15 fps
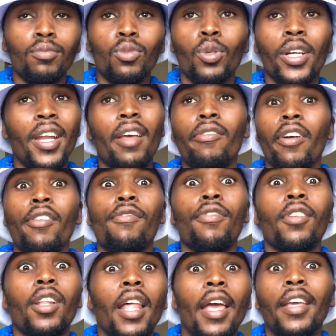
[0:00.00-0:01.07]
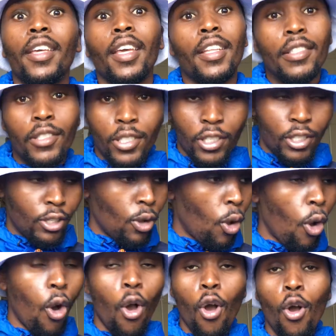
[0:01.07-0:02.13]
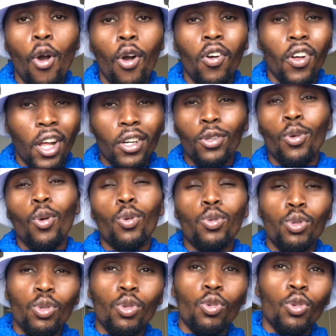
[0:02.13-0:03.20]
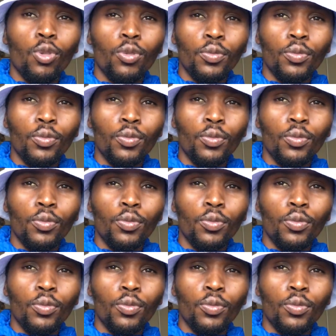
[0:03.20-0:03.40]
whenever I feel like it. Or I'd go to